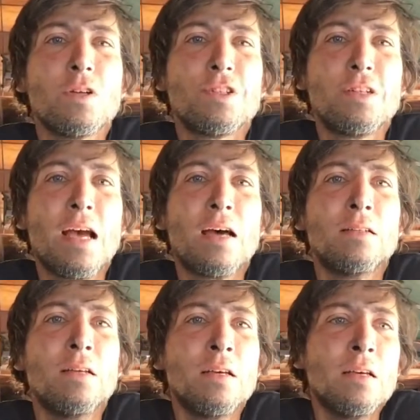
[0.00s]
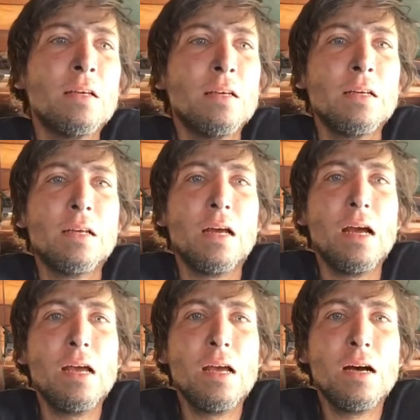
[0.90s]
Where's your dad?
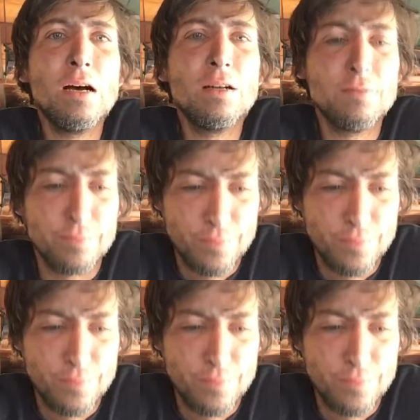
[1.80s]
And